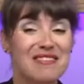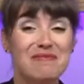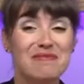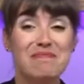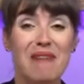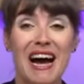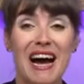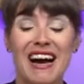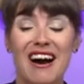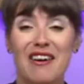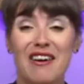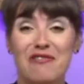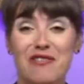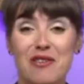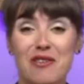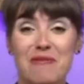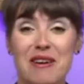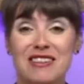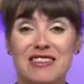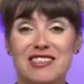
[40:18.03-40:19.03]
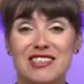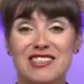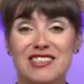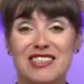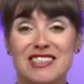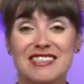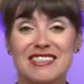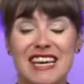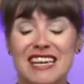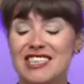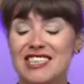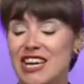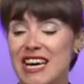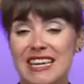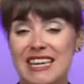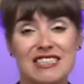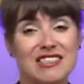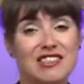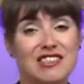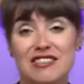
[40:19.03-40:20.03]
Matt, our floor manager, just said
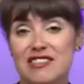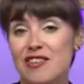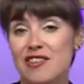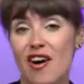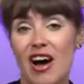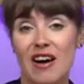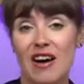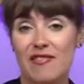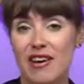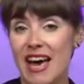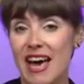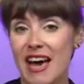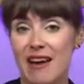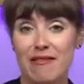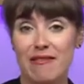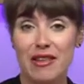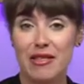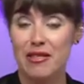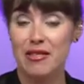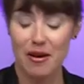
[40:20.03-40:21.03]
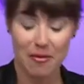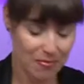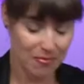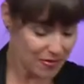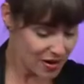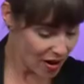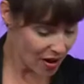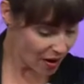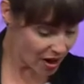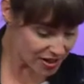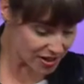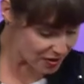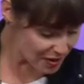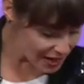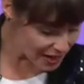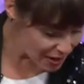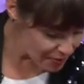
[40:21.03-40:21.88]
Janice does not have a hairy thumb. No, I don't think